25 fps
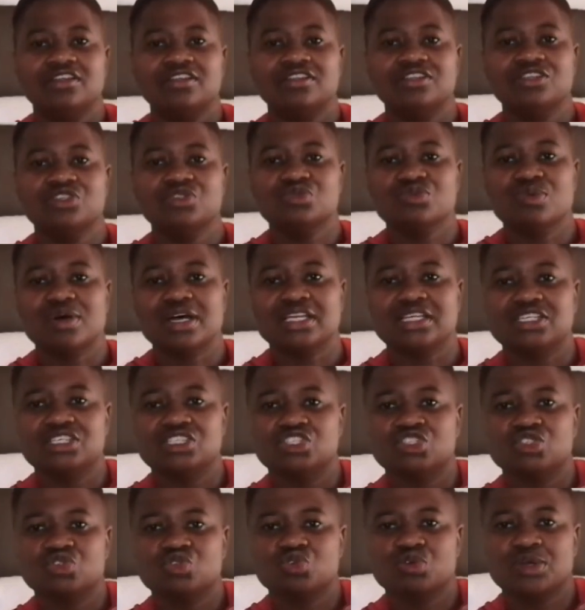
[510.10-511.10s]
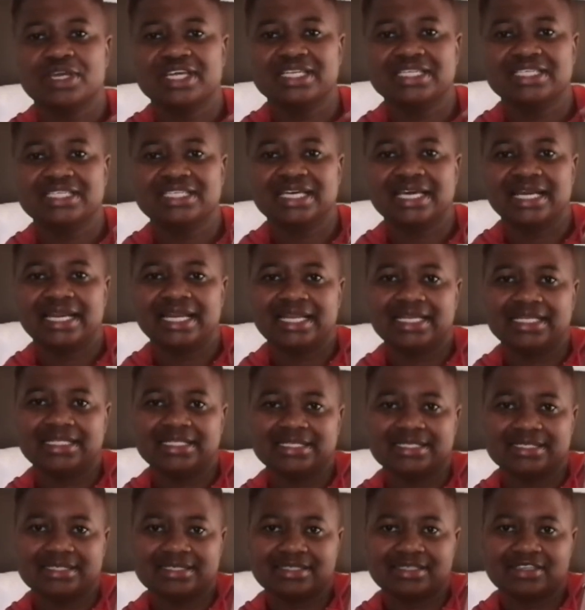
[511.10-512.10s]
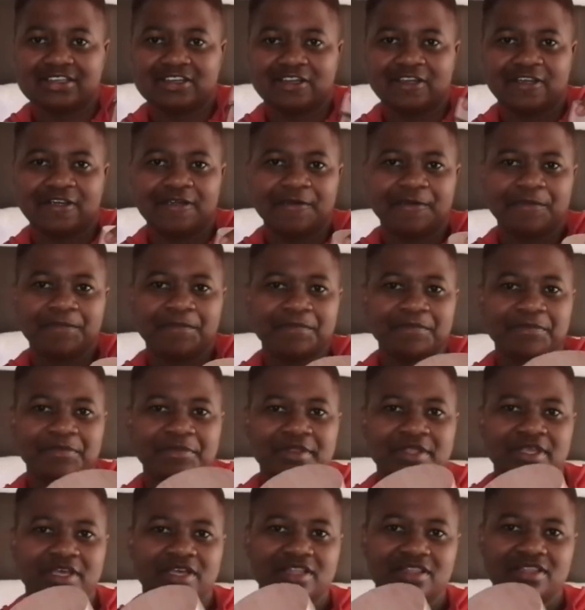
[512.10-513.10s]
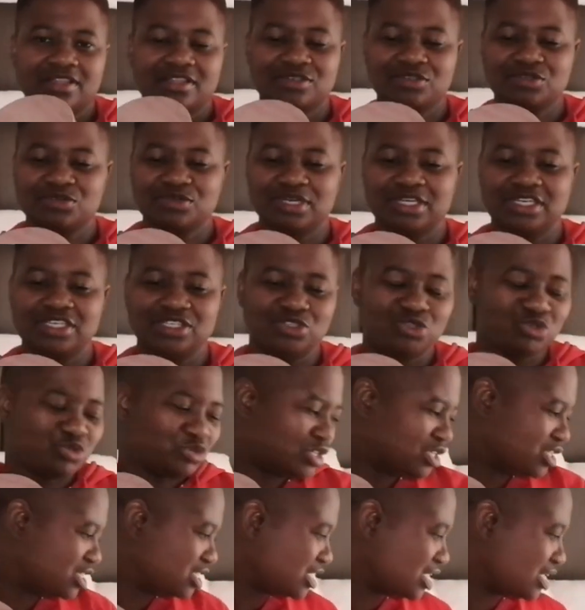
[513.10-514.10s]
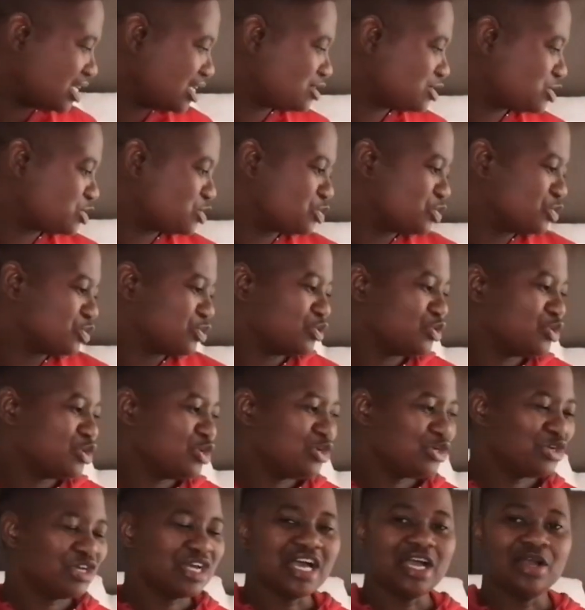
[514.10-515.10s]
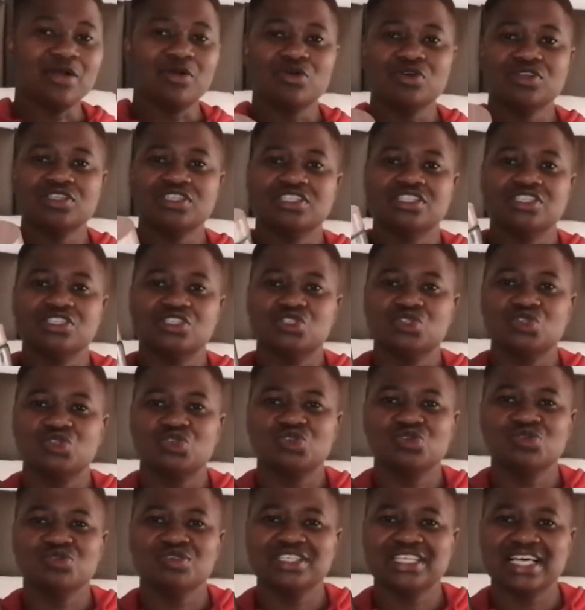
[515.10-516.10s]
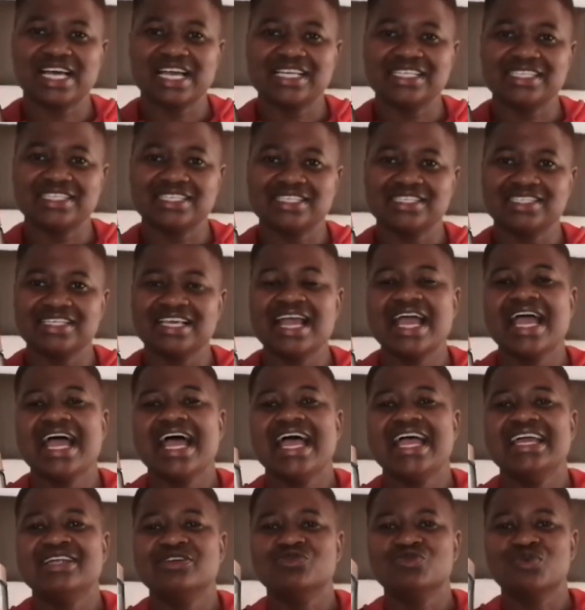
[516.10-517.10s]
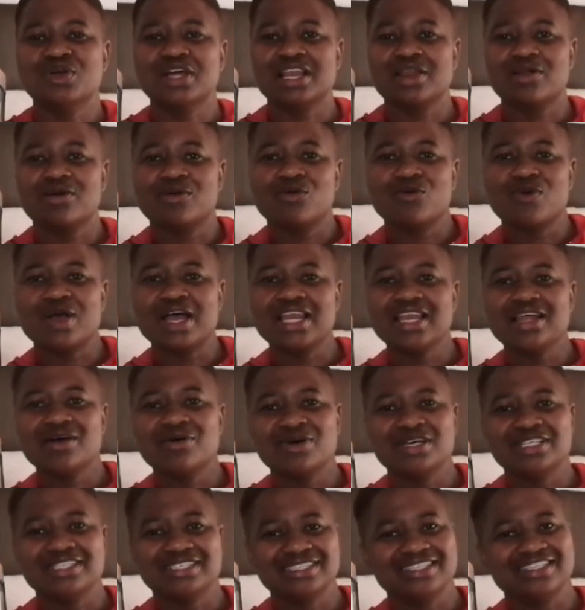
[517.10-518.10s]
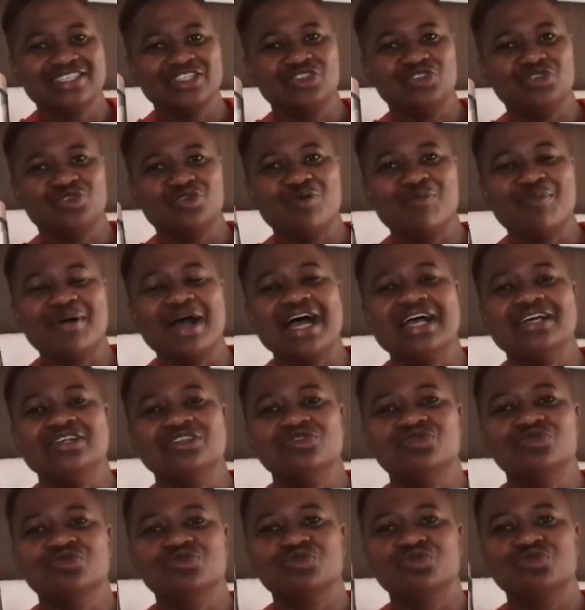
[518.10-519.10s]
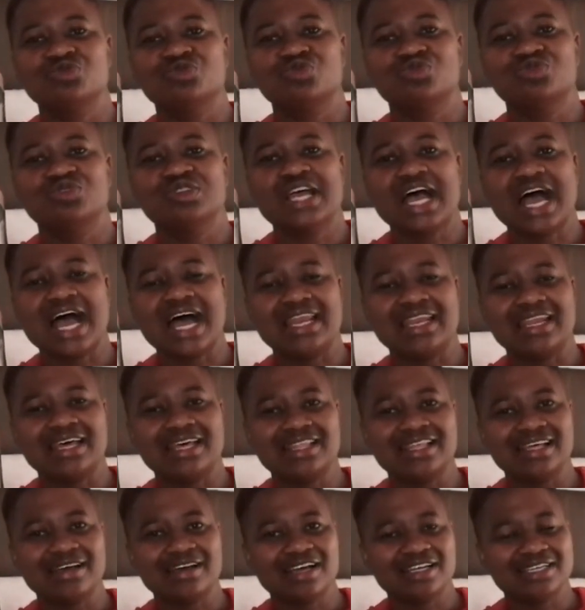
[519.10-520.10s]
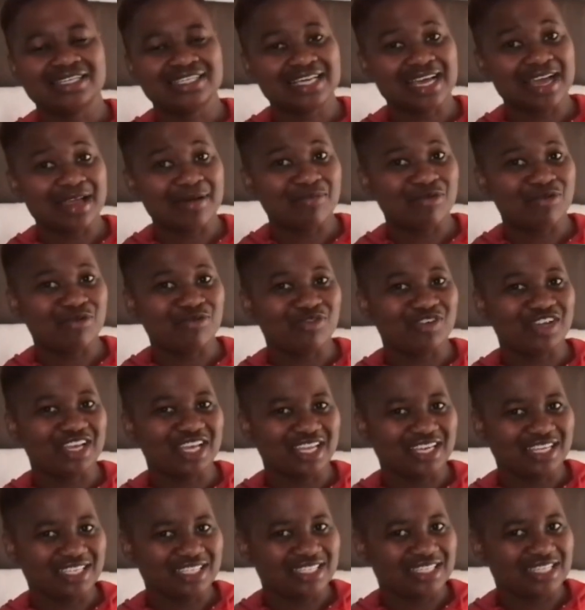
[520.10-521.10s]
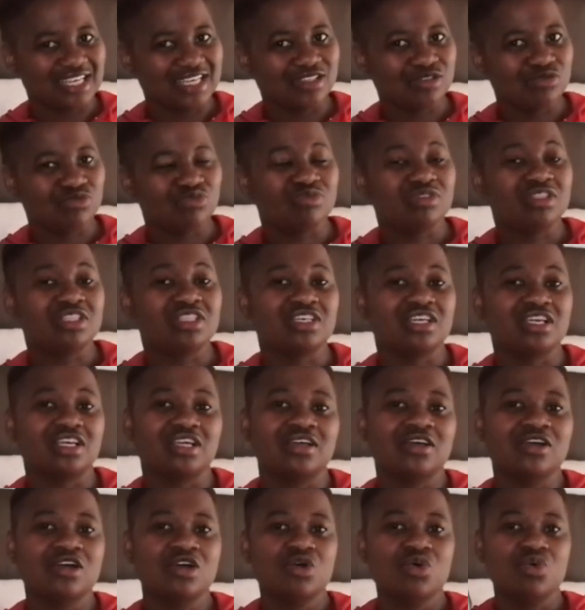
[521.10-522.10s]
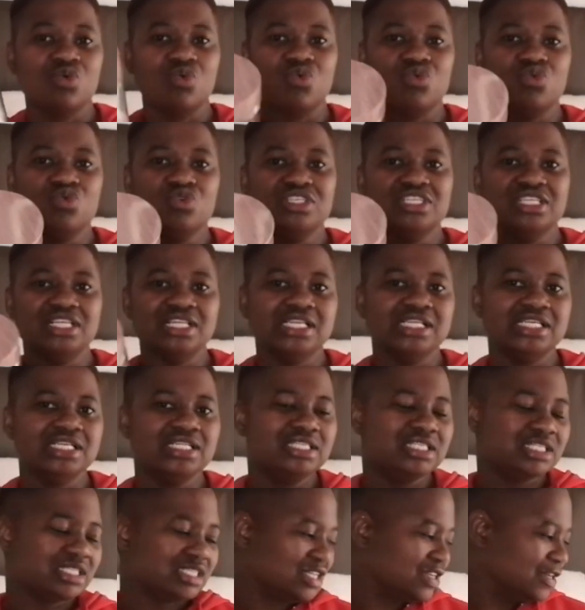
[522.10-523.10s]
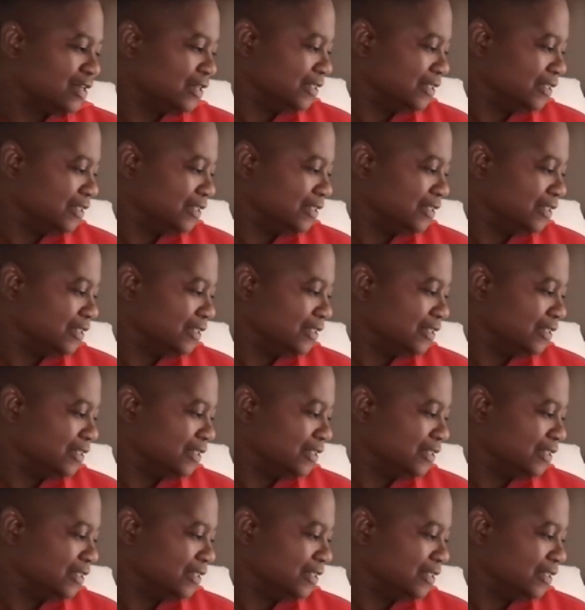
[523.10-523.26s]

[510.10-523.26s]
This one is 20 rand. This one is 20 rand. So I got these 2 sizes, and well, while I was in the shop, I saw another type of canisters with a wood lid,